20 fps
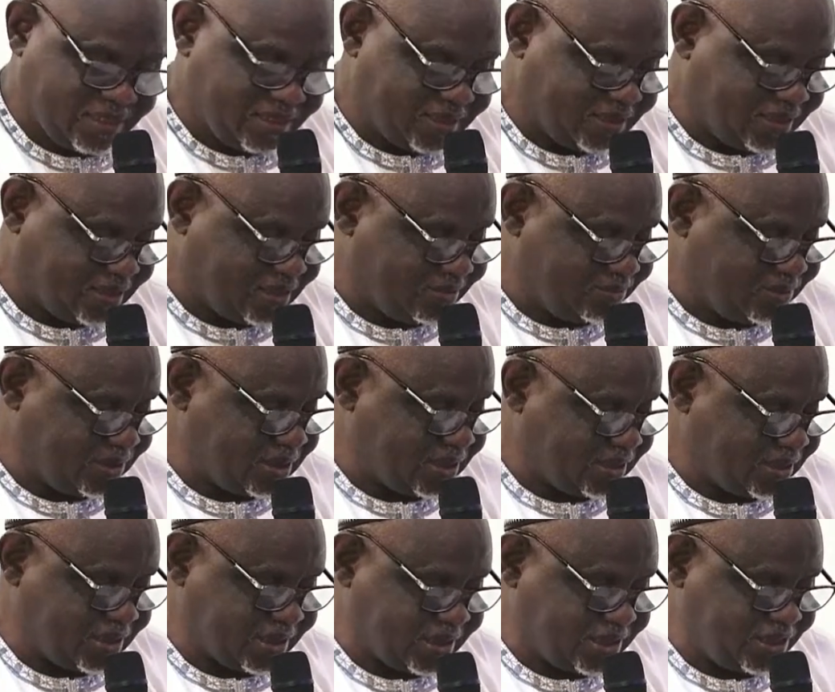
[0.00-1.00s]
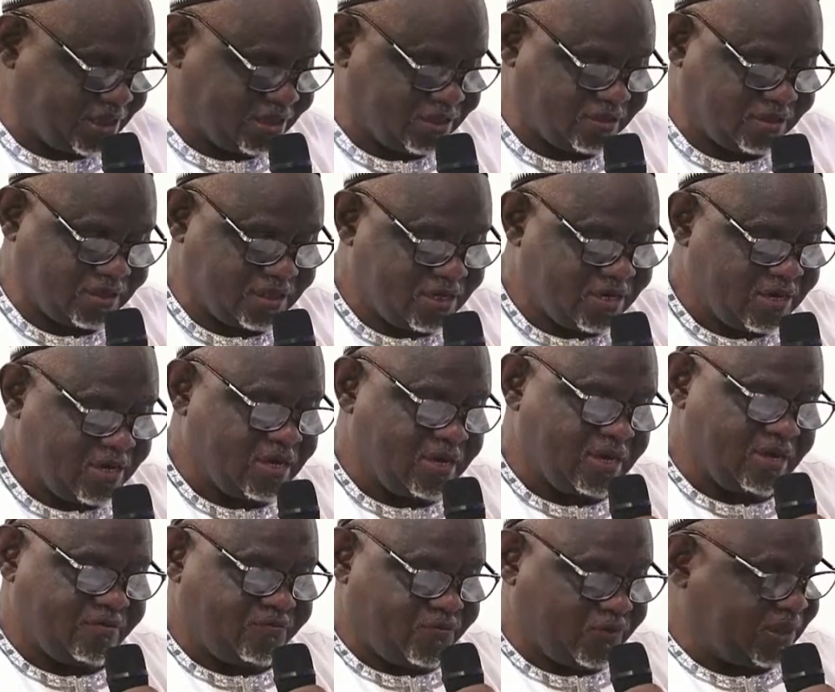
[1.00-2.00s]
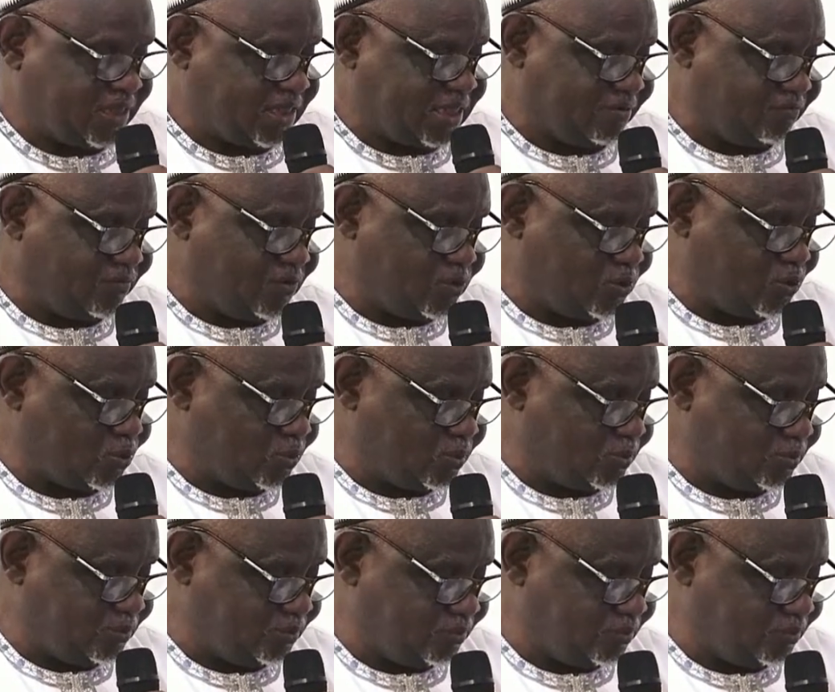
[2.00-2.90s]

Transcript: The same sections 47 to